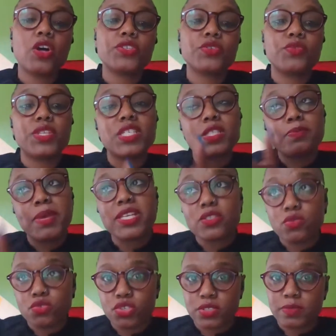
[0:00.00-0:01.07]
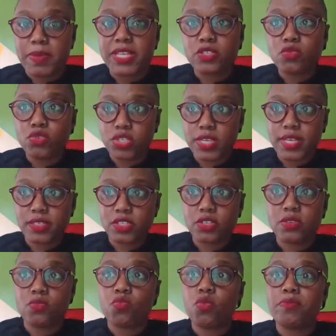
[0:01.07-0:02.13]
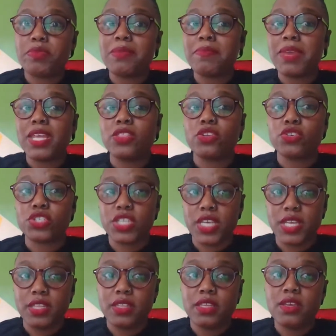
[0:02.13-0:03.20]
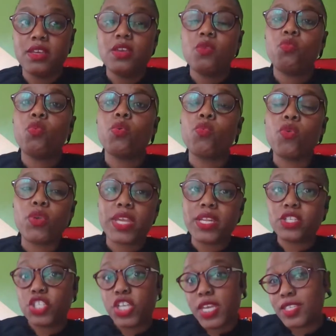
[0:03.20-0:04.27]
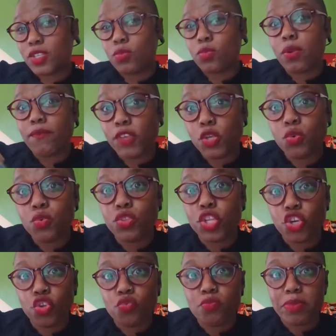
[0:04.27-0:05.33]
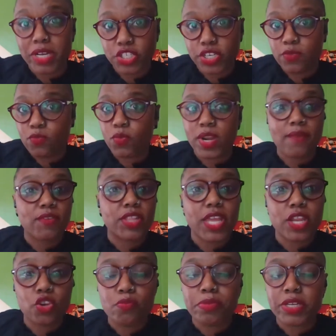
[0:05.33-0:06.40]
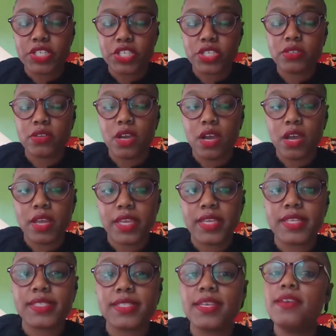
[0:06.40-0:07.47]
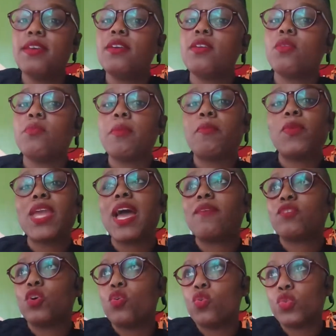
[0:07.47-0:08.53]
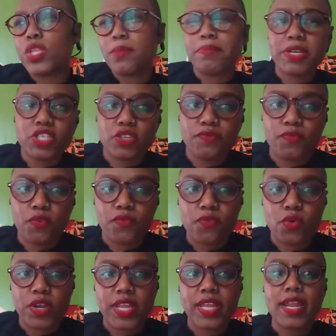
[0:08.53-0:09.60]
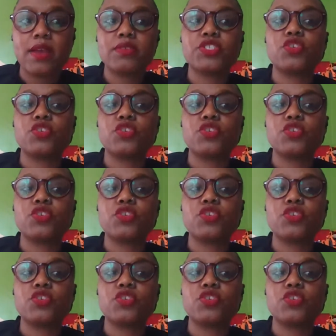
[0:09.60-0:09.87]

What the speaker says: So this special session will be May 13th, where we'll get a chance to review the new budget, whatever that new budget is. Remember, we have to hold that budget for 48 hours.